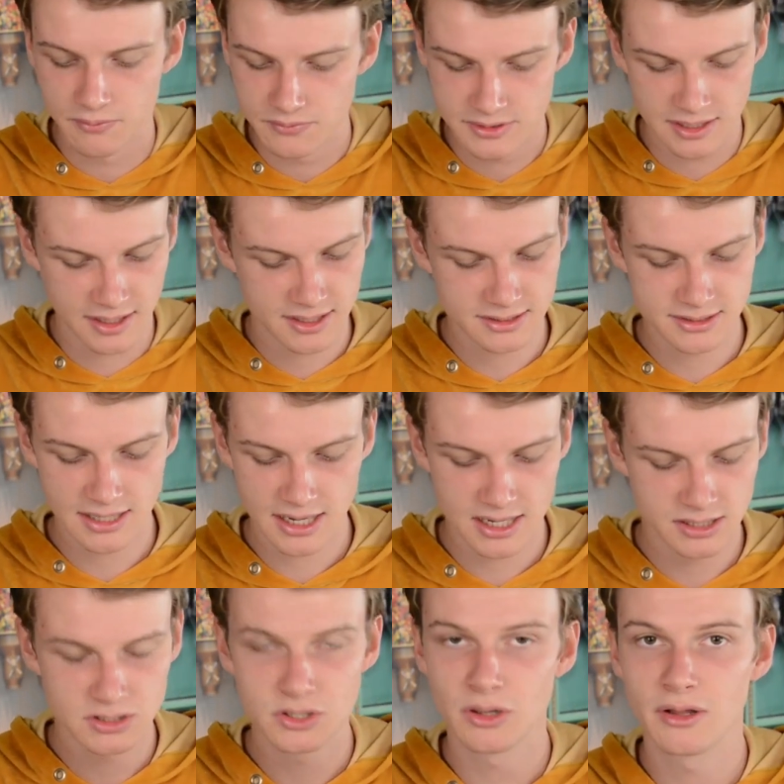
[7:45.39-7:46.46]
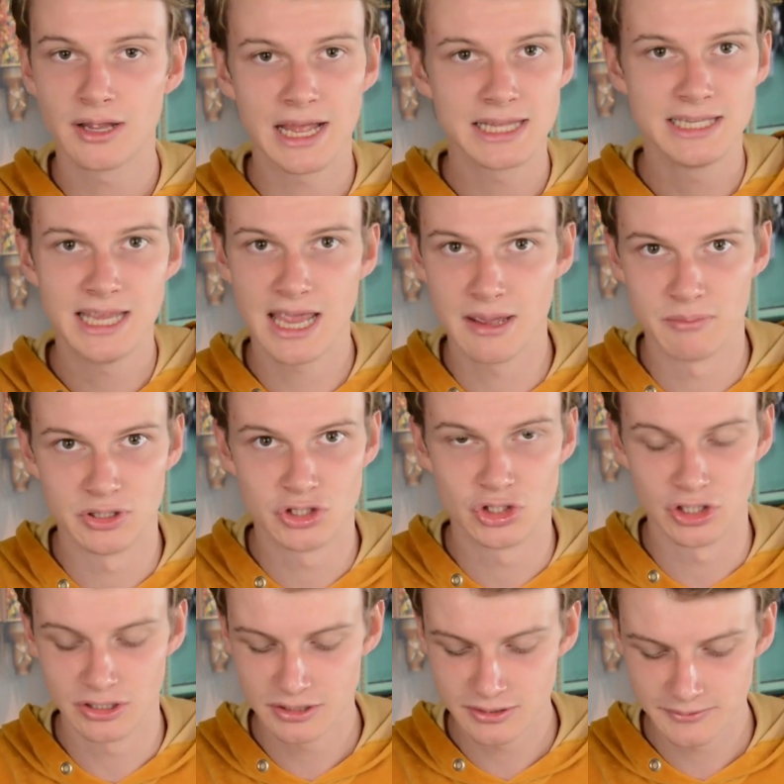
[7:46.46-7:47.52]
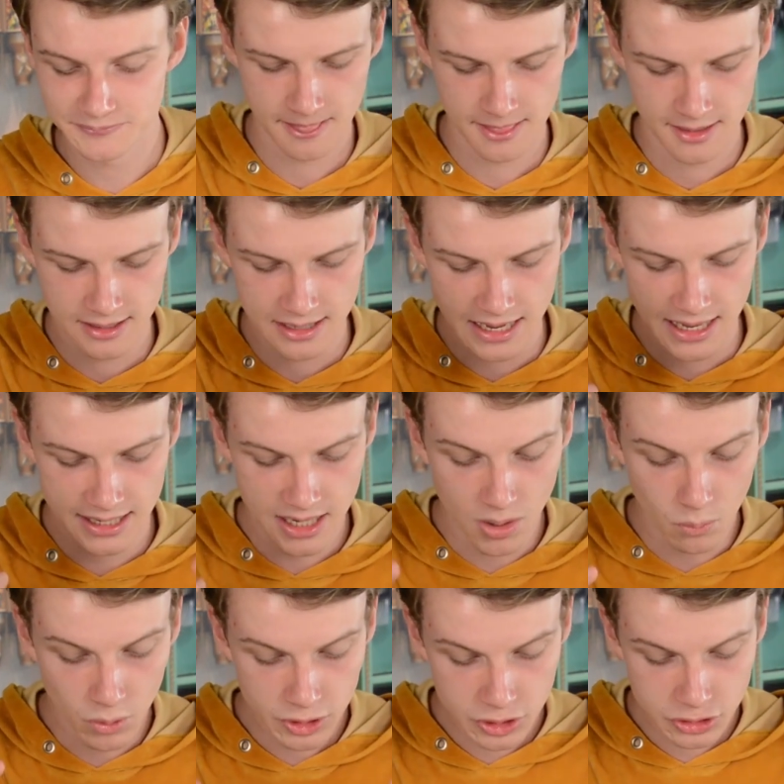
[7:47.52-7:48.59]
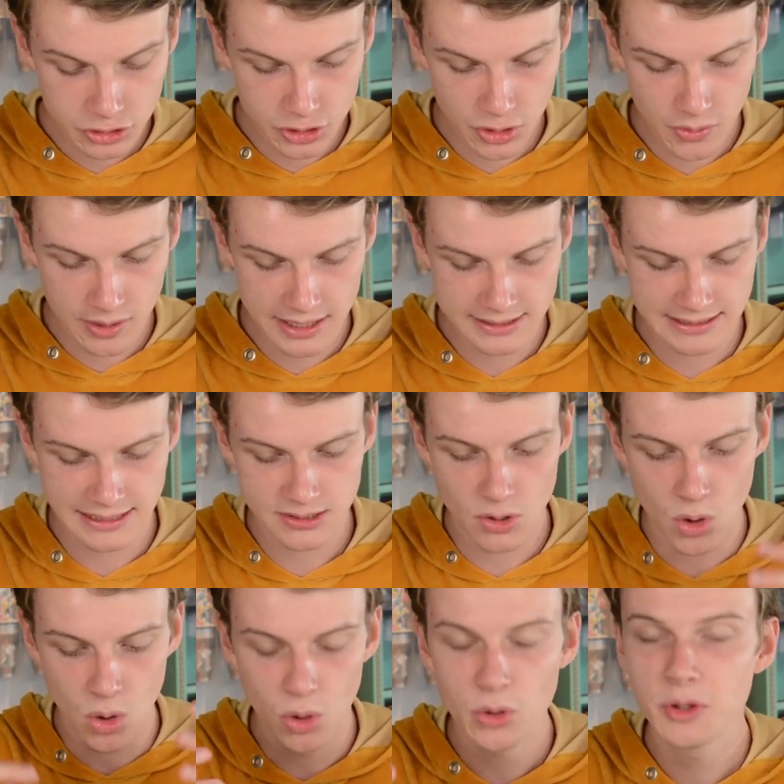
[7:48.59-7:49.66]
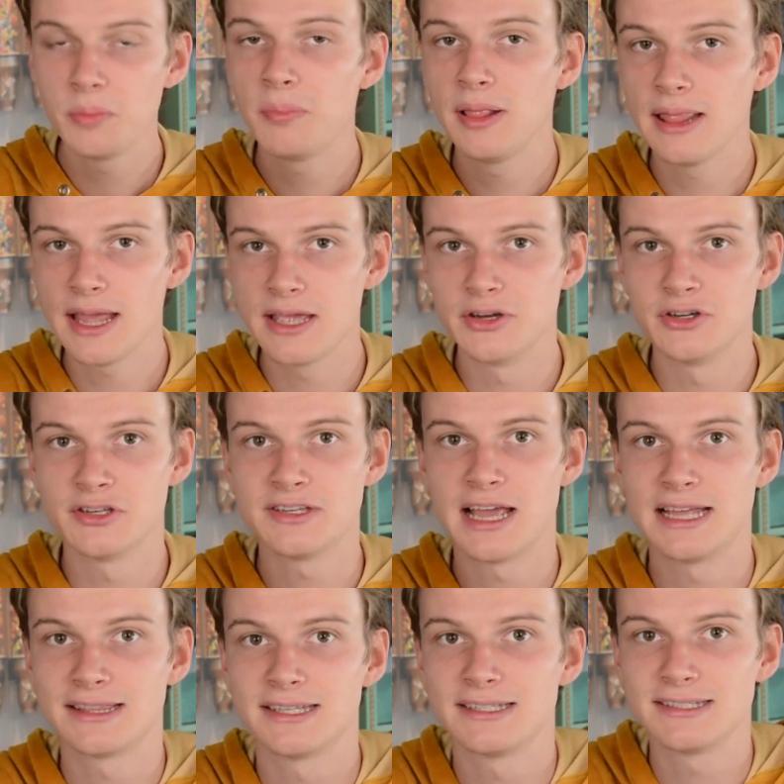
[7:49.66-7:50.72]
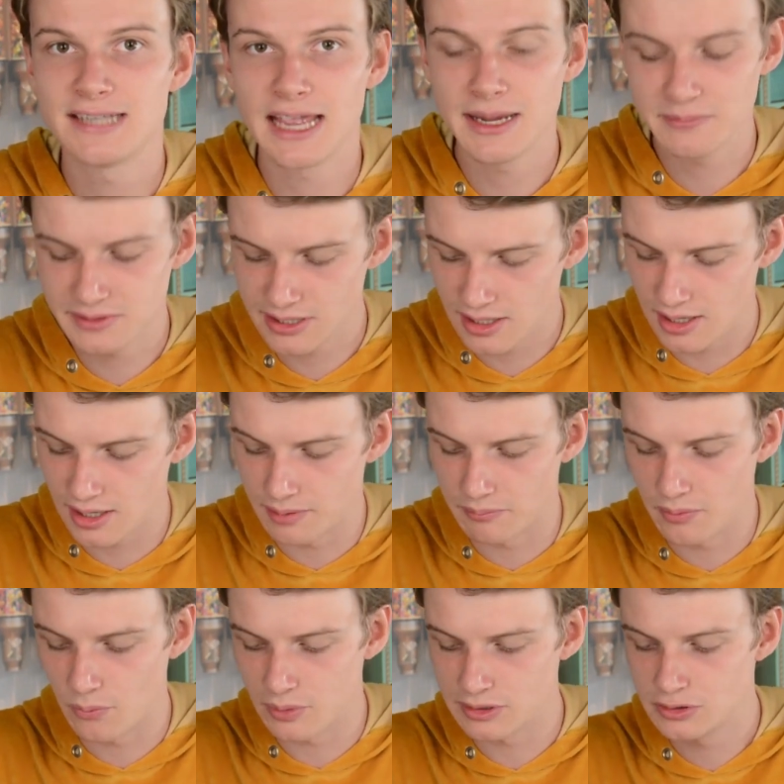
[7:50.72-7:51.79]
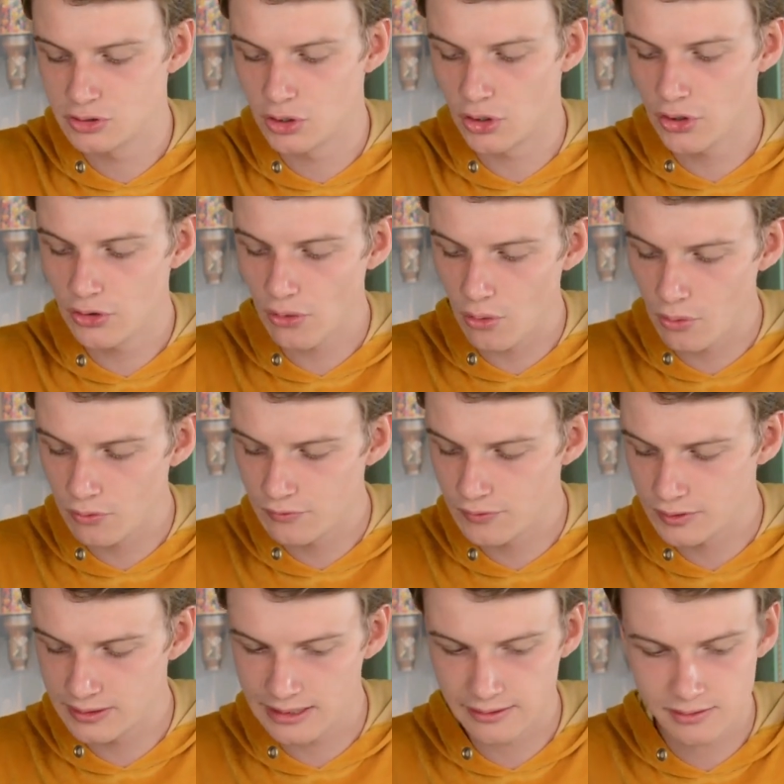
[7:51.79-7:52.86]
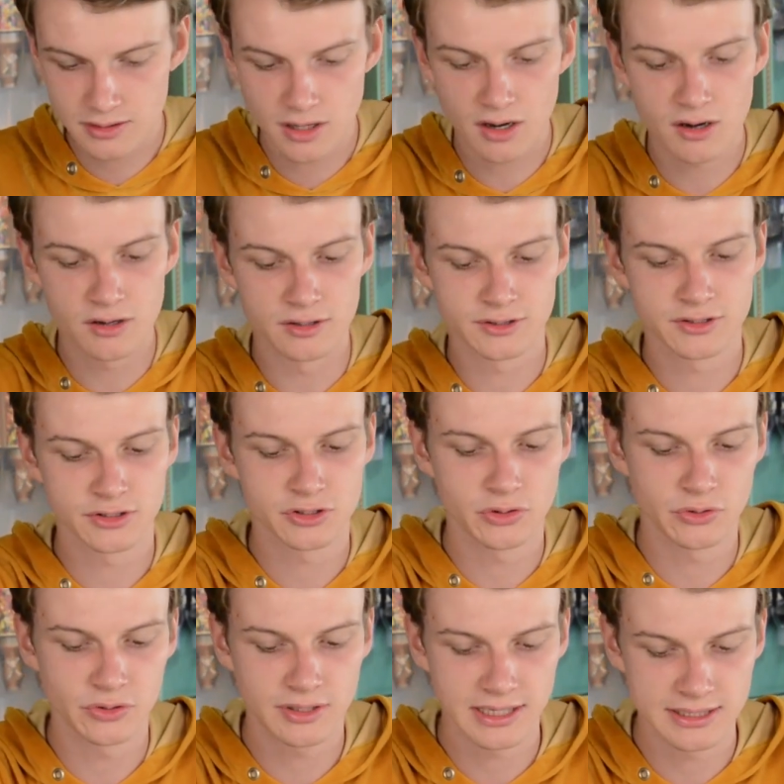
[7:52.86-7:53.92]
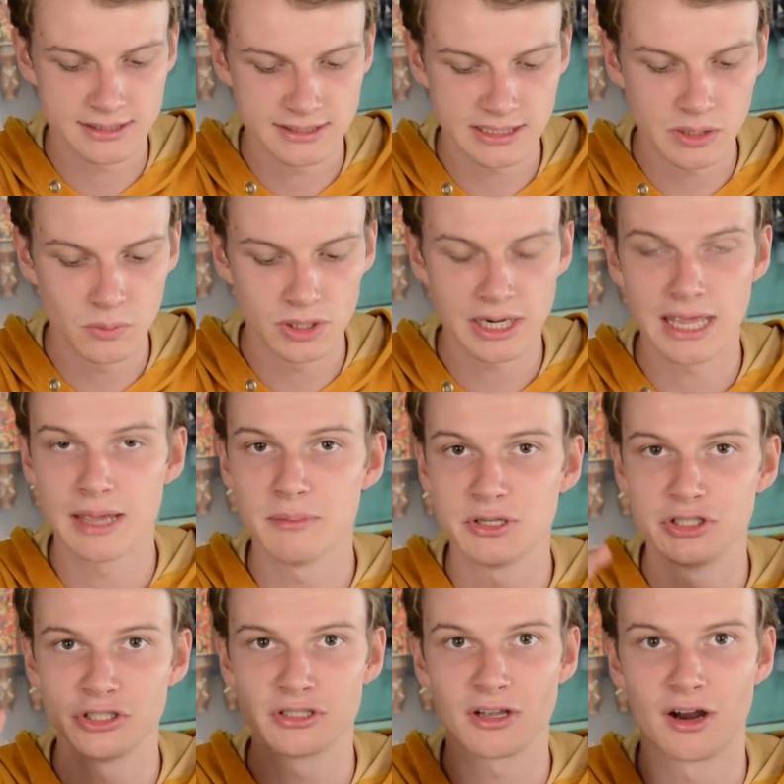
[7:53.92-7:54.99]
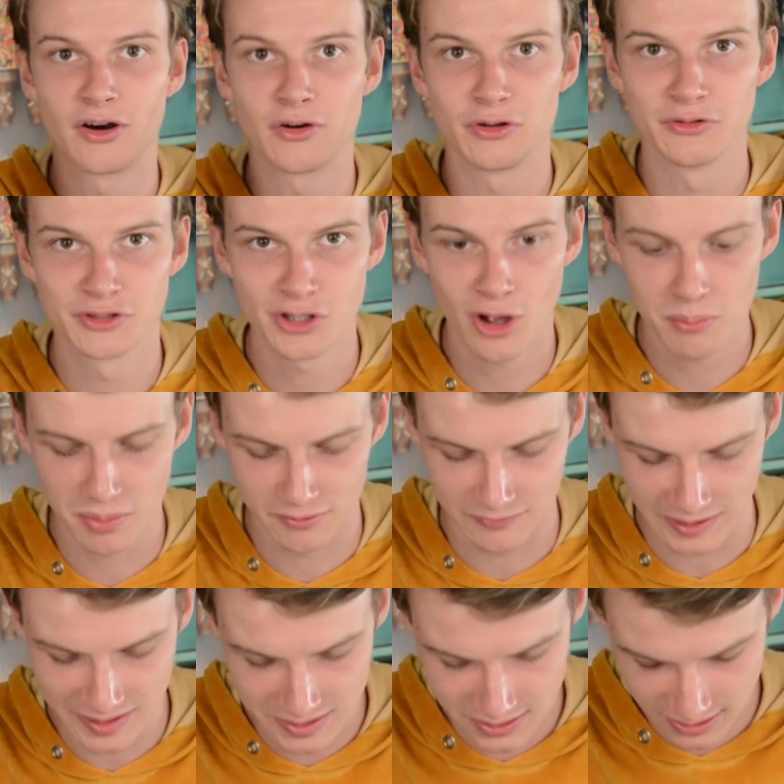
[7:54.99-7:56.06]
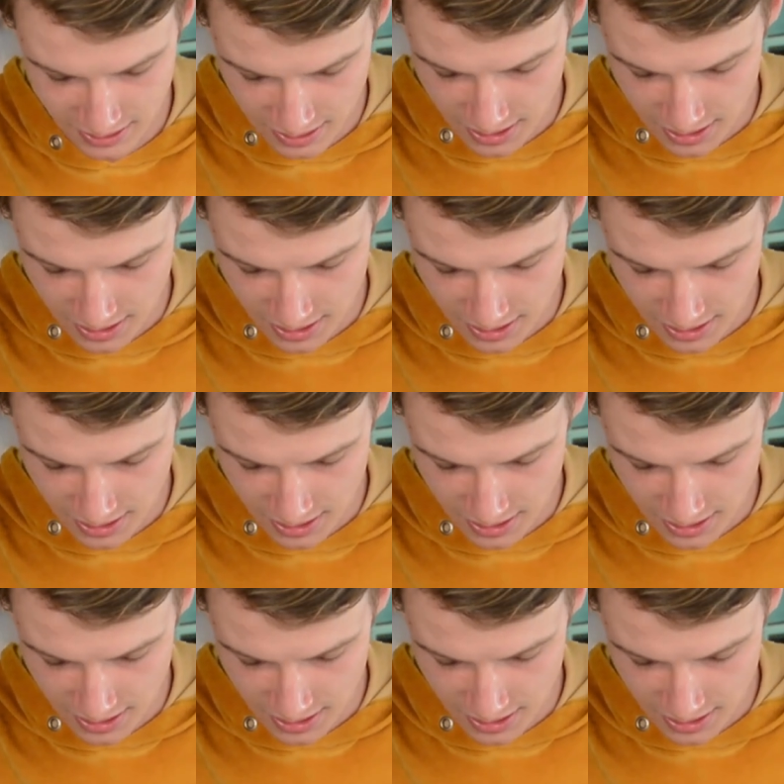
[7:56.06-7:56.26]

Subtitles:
take a second to look at the images, and now what you do is that all the players at the same time will turn over their cards so you can see what images are on top of it.